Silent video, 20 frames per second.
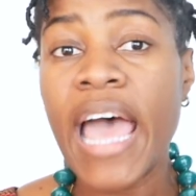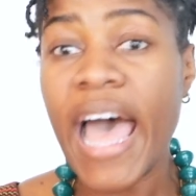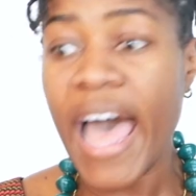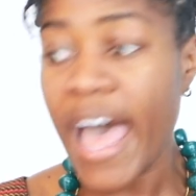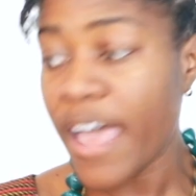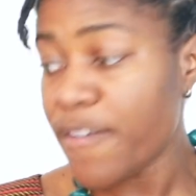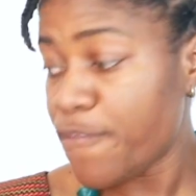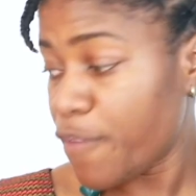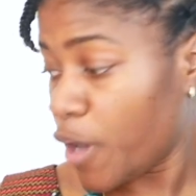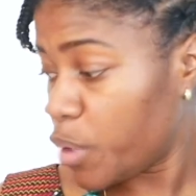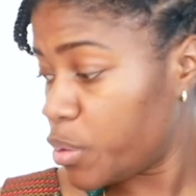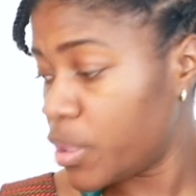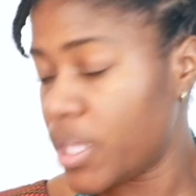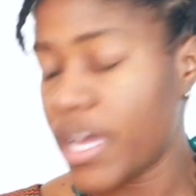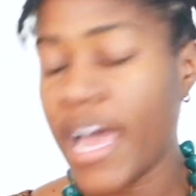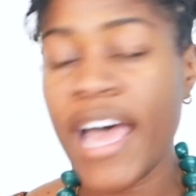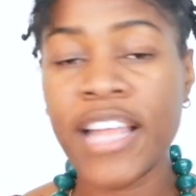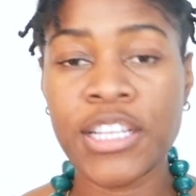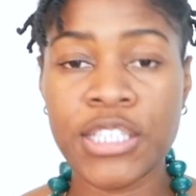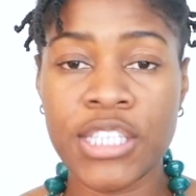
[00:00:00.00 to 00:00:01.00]
I found
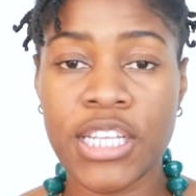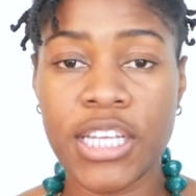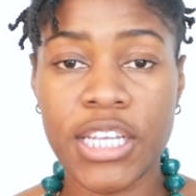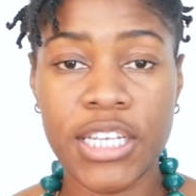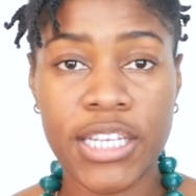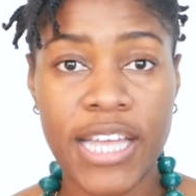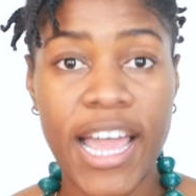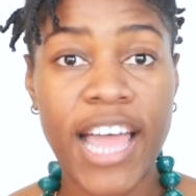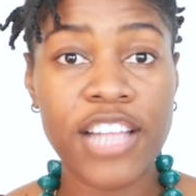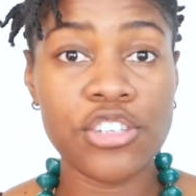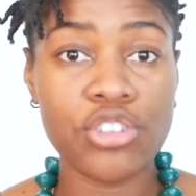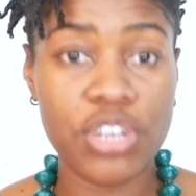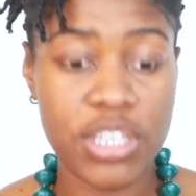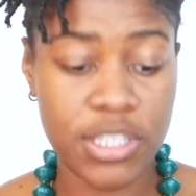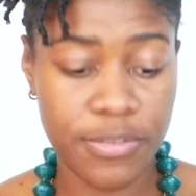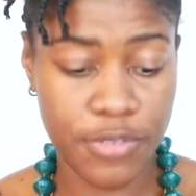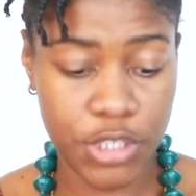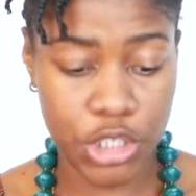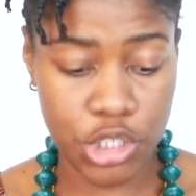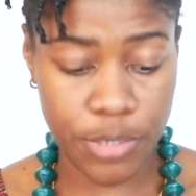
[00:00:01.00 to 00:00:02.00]
the
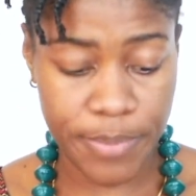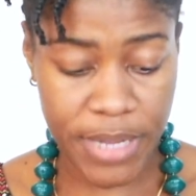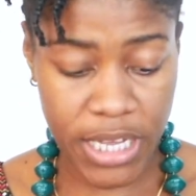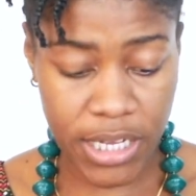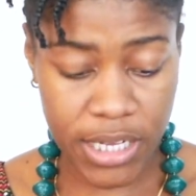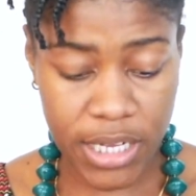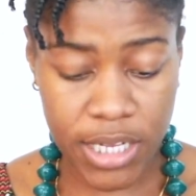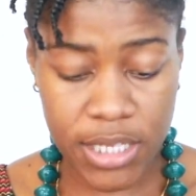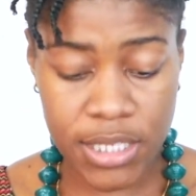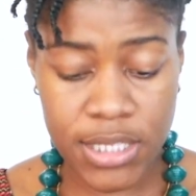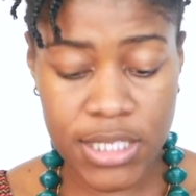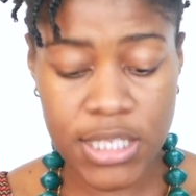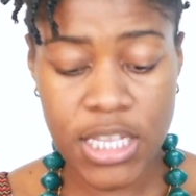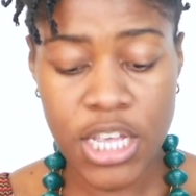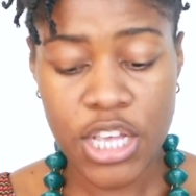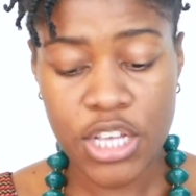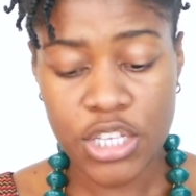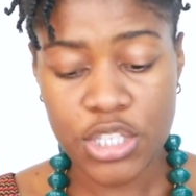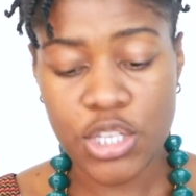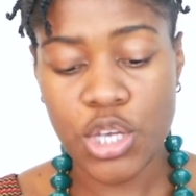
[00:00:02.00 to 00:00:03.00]
address for Jamaicans,
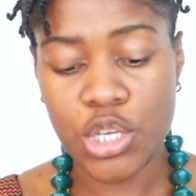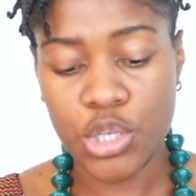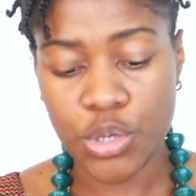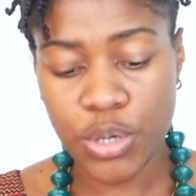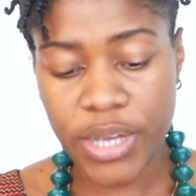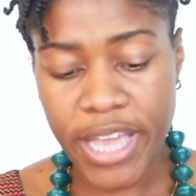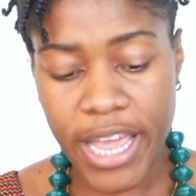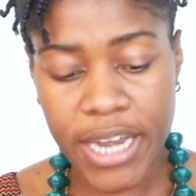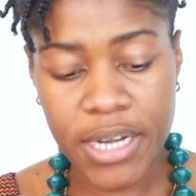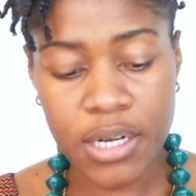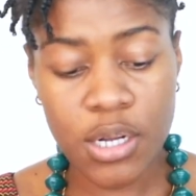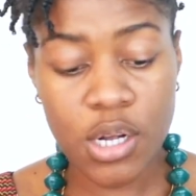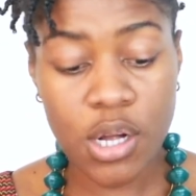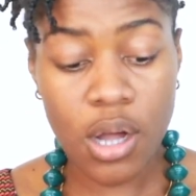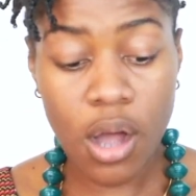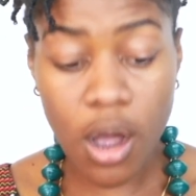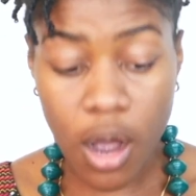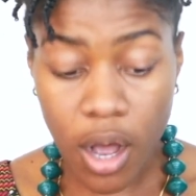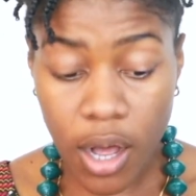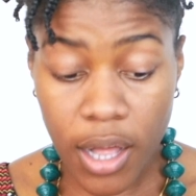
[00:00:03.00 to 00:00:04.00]
so you can
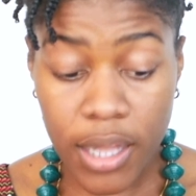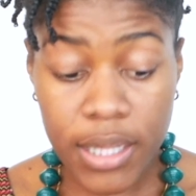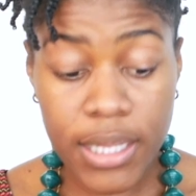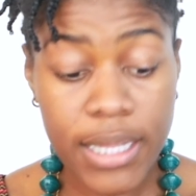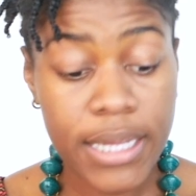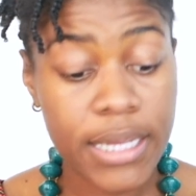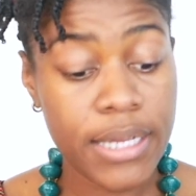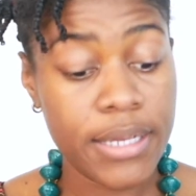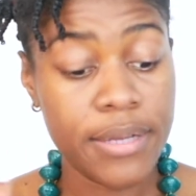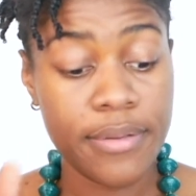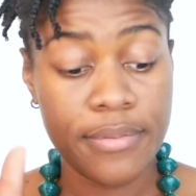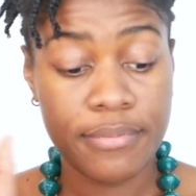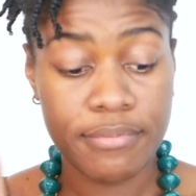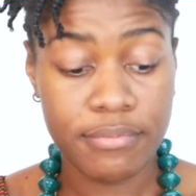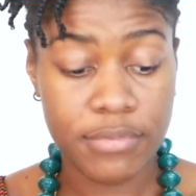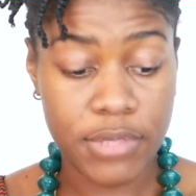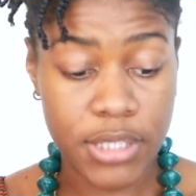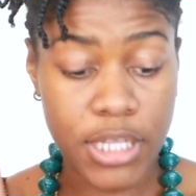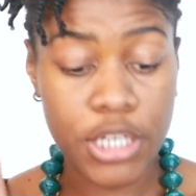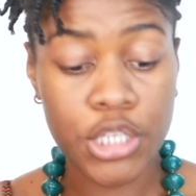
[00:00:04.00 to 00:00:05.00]
call
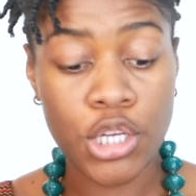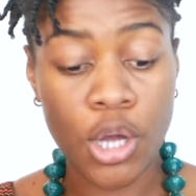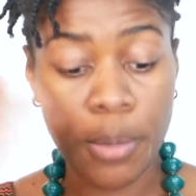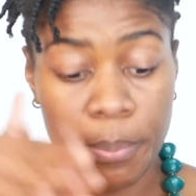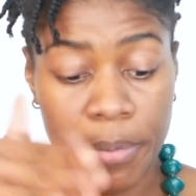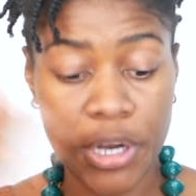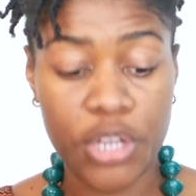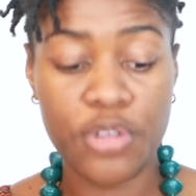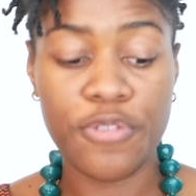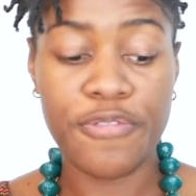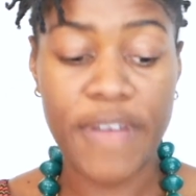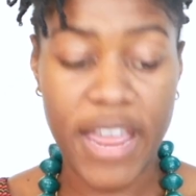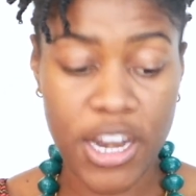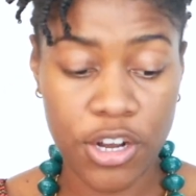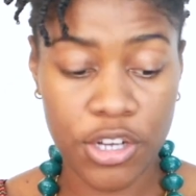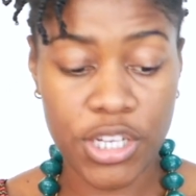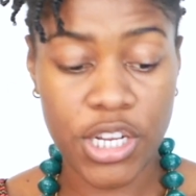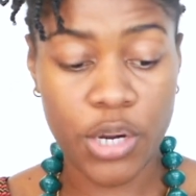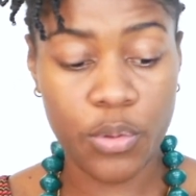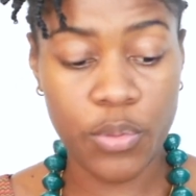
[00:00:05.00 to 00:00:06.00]
the number you find
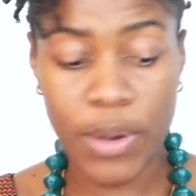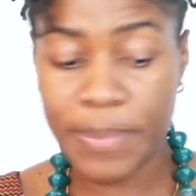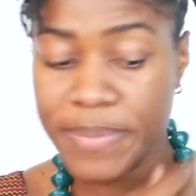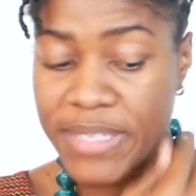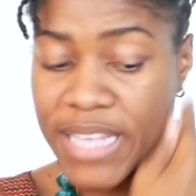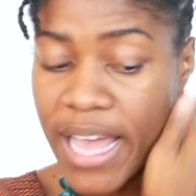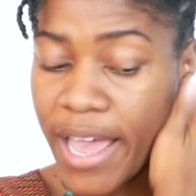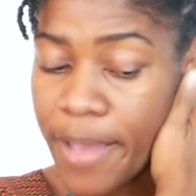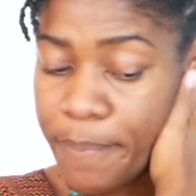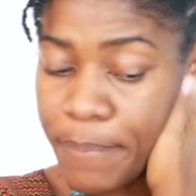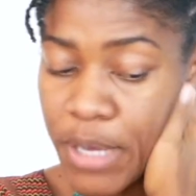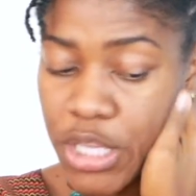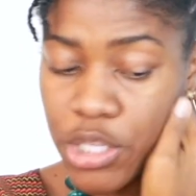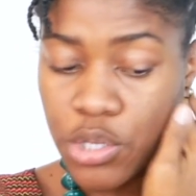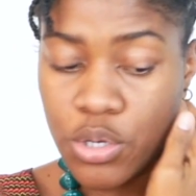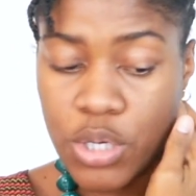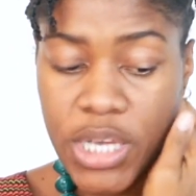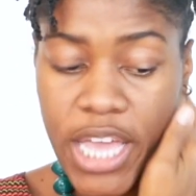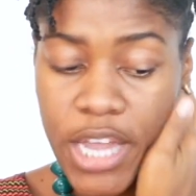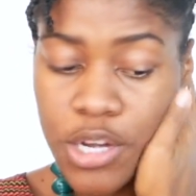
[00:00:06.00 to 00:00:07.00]
on their website, but
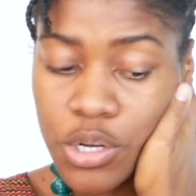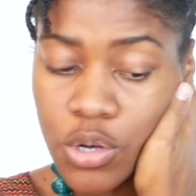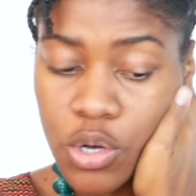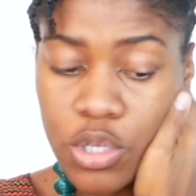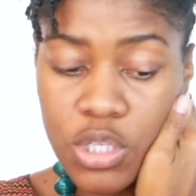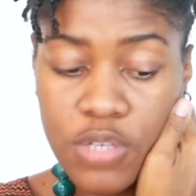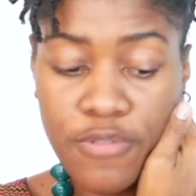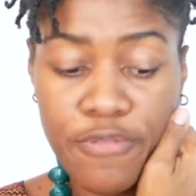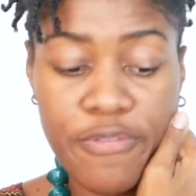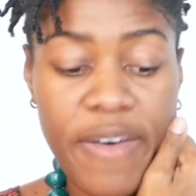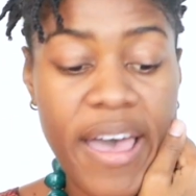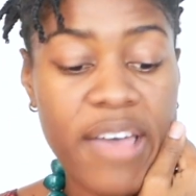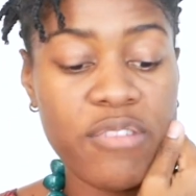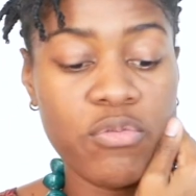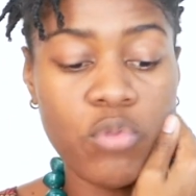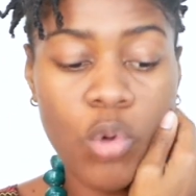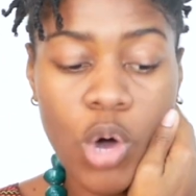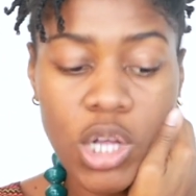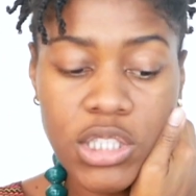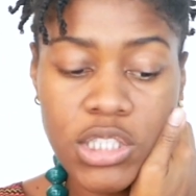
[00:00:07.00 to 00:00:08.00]
you can go to
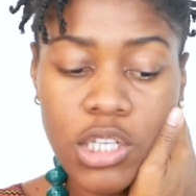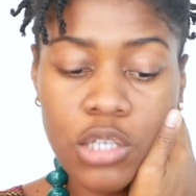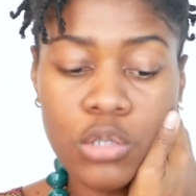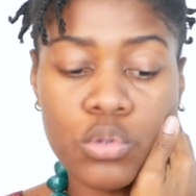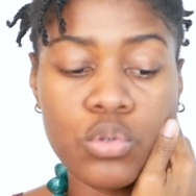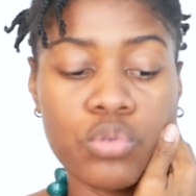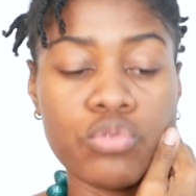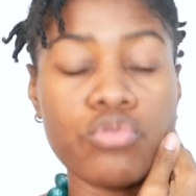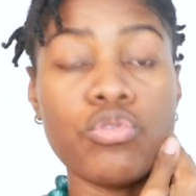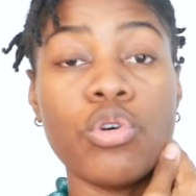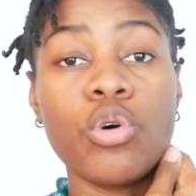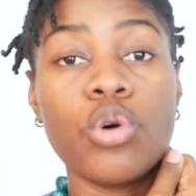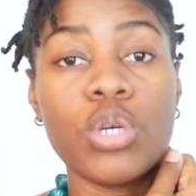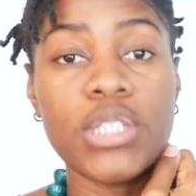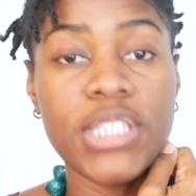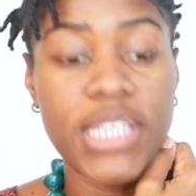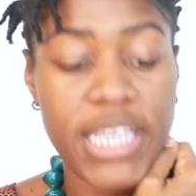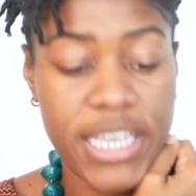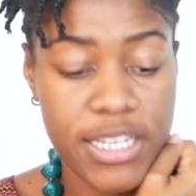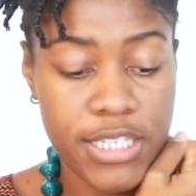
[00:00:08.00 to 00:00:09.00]
5 Waterloo
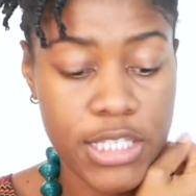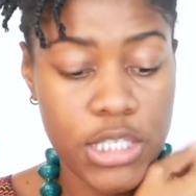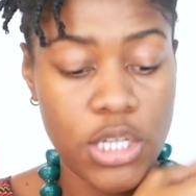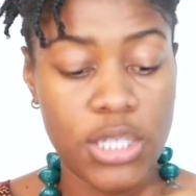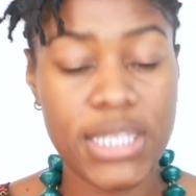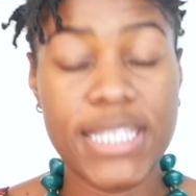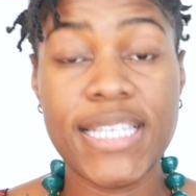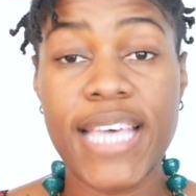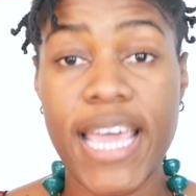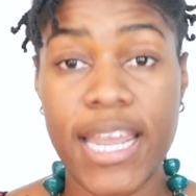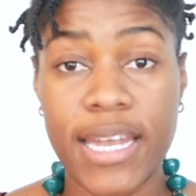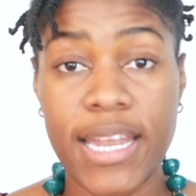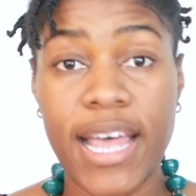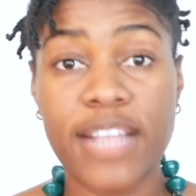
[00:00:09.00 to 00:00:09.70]
Road, Kingston 10.